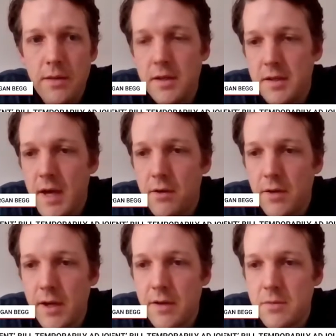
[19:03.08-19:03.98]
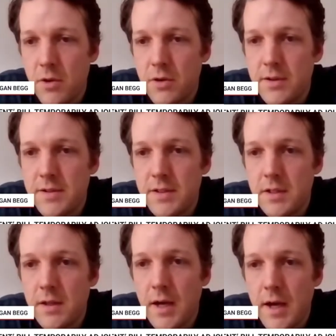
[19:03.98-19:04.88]
the Attack on Our
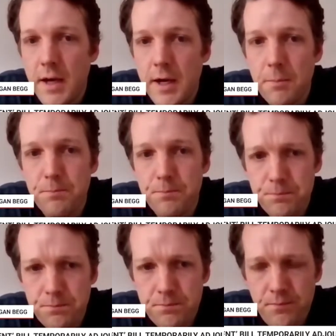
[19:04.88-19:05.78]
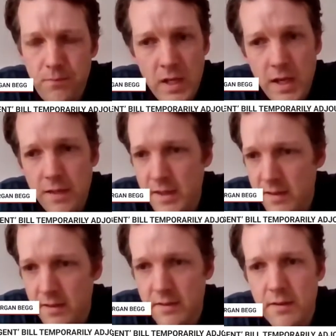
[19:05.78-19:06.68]
Democracy. And
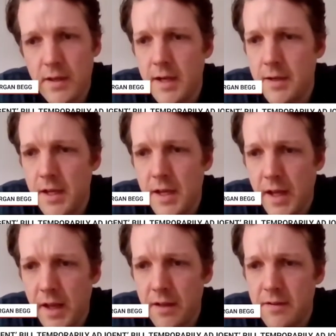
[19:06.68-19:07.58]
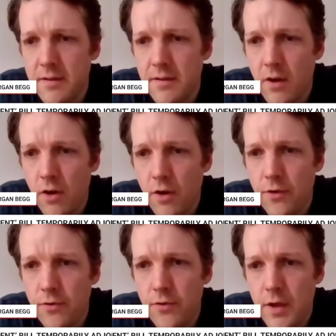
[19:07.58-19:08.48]
this is an analysis
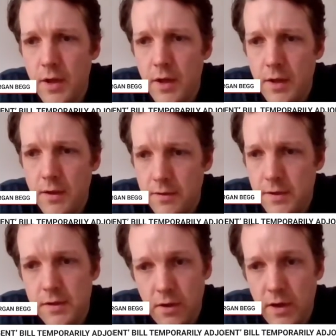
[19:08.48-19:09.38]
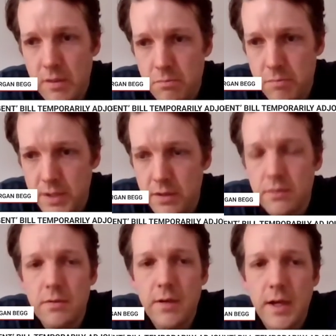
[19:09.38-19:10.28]
of the entire
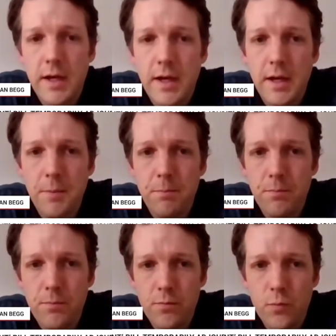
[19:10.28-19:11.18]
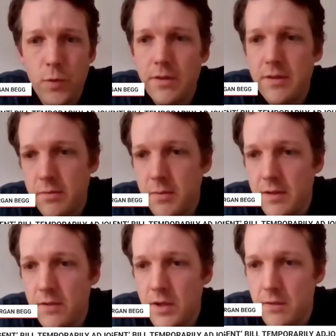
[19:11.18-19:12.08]
bill with
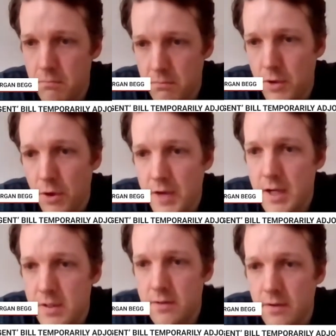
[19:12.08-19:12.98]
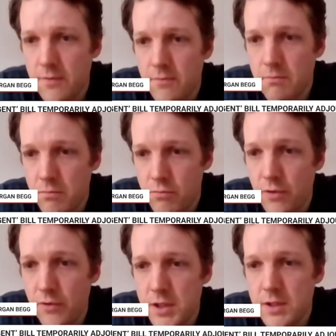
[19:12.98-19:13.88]
specific notations of
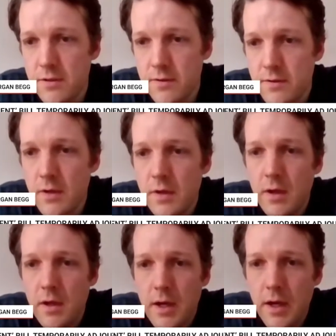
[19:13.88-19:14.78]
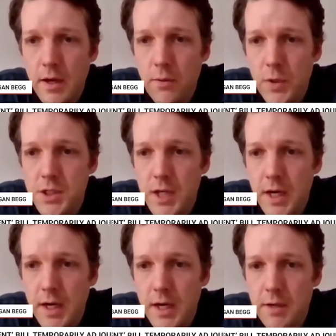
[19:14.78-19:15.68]
provisions, which
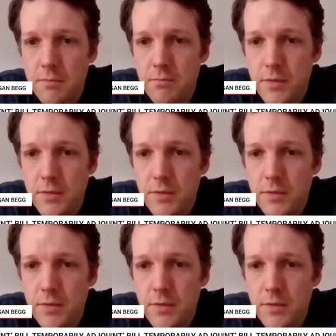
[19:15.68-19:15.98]
are